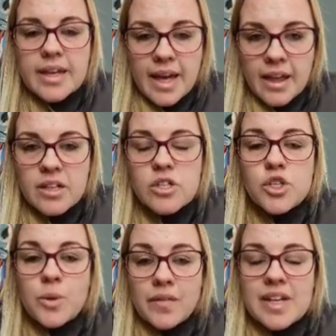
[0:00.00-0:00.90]
Yeah,
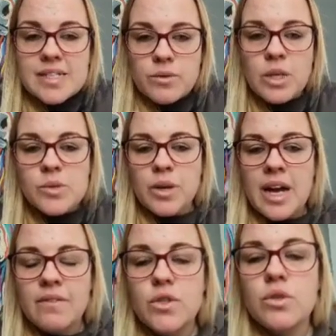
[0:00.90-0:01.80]
Joanne, that's what
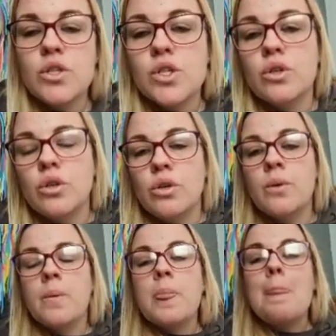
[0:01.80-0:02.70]
I've done.
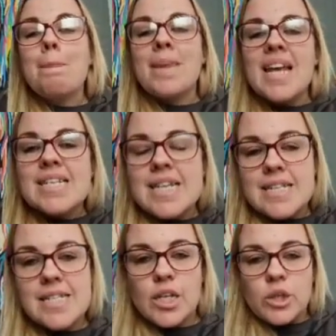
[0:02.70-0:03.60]
So,
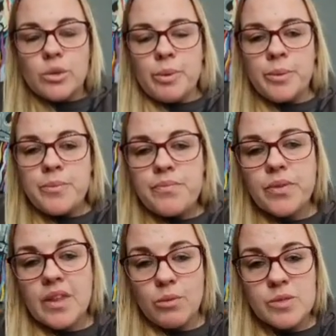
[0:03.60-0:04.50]
Scentsy Club,
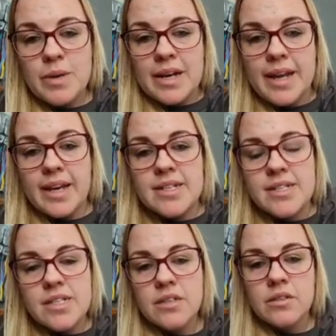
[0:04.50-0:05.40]
that was my
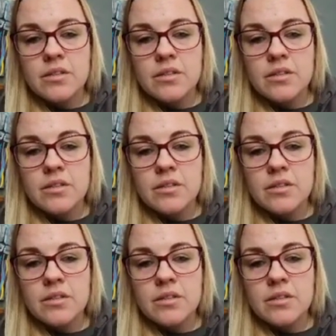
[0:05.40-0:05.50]
next